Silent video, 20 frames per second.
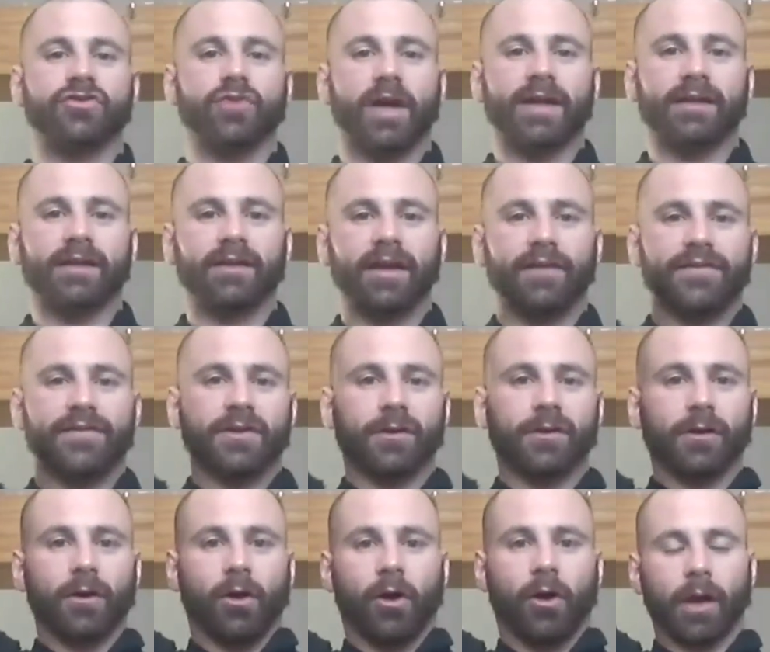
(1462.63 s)
try to lift
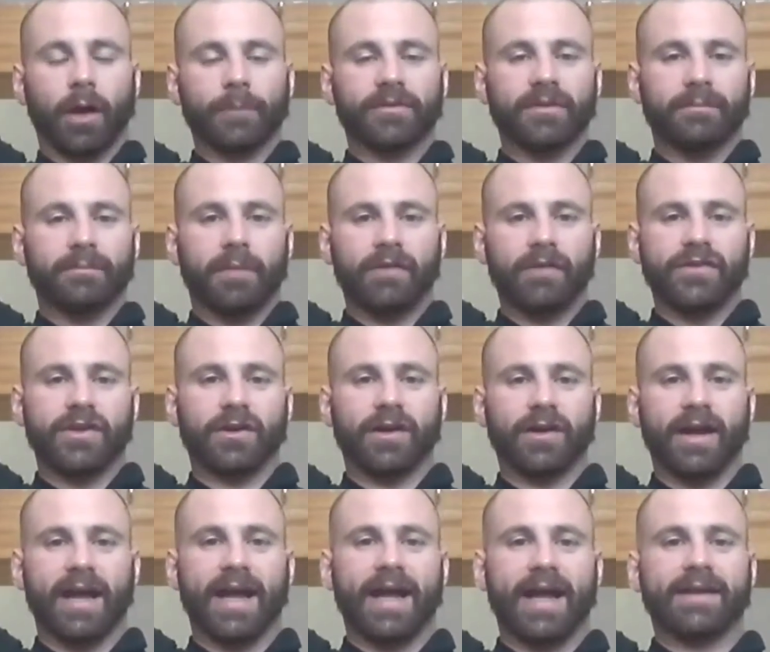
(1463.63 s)
your arms above your
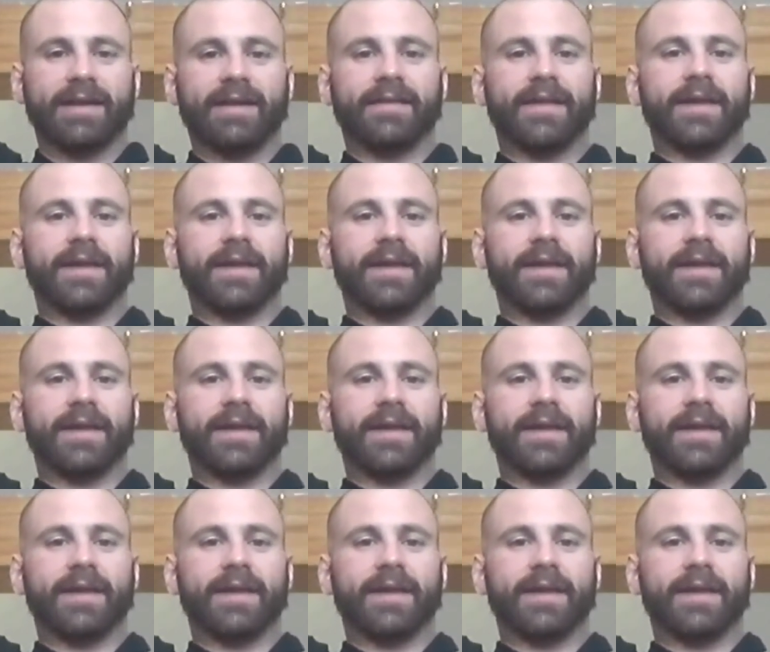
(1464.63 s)
head,